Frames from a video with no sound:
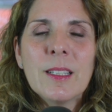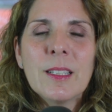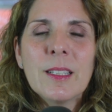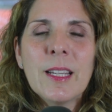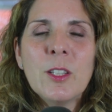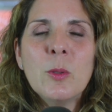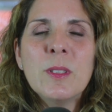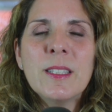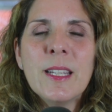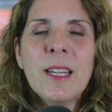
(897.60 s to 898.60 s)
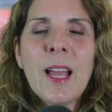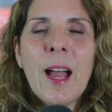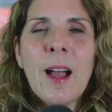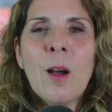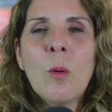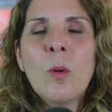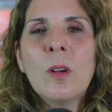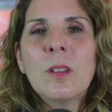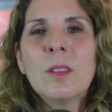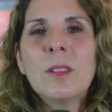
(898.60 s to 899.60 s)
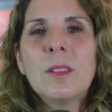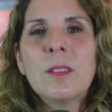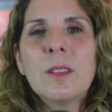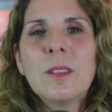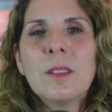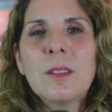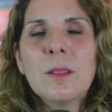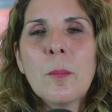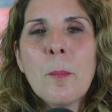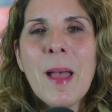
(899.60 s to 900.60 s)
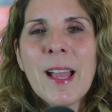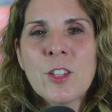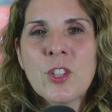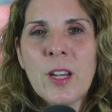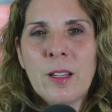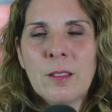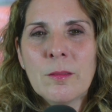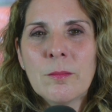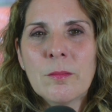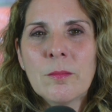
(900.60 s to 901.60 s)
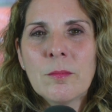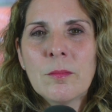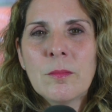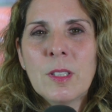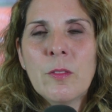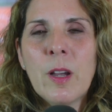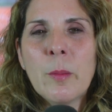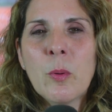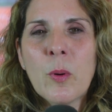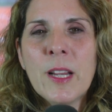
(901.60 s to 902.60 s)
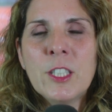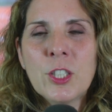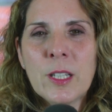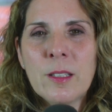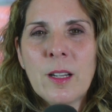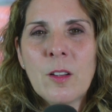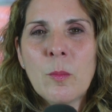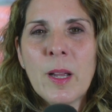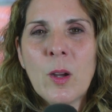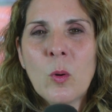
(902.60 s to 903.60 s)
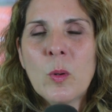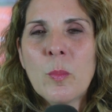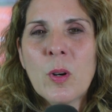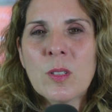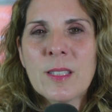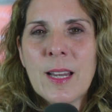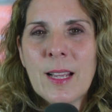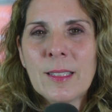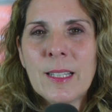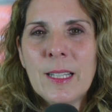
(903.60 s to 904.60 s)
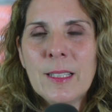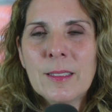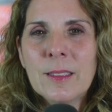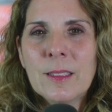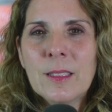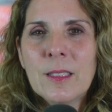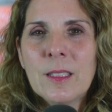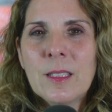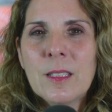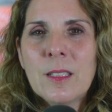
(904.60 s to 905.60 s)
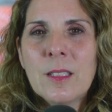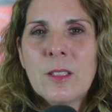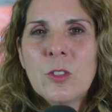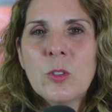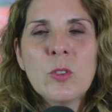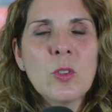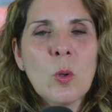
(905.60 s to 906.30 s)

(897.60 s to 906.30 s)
Can you see how matching the vibration of my own personality to soul